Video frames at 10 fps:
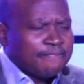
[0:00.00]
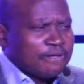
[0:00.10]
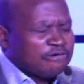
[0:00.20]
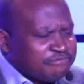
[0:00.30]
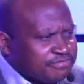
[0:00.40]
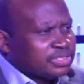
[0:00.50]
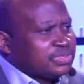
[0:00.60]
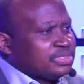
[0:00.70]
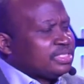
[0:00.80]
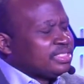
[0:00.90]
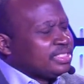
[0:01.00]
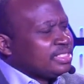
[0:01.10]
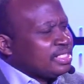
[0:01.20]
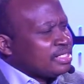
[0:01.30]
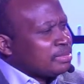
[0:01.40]
Unfortunately,
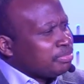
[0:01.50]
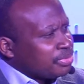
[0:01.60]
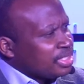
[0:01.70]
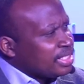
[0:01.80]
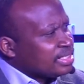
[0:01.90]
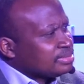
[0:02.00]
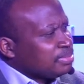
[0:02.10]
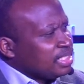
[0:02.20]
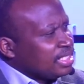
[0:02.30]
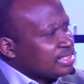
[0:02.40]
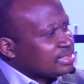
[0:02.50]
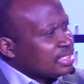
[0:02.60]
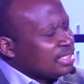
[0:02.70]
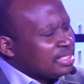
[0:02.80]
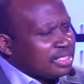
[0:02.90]
there are players,
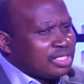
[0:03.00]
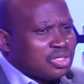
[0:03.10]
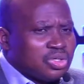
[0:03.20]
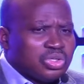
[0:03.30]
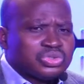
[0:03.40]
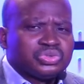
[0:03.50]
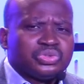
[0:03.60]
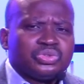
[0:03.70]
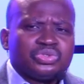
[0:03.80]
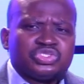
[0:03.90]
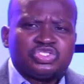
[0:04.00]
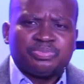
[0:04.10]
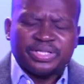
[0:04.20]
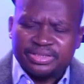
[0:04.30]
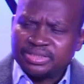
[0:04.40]
and there are also
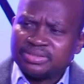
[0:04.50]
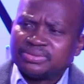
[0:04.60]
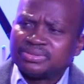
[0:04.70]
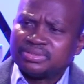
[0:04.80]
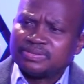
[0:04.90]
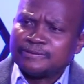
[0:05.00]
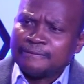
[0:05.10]
spectators.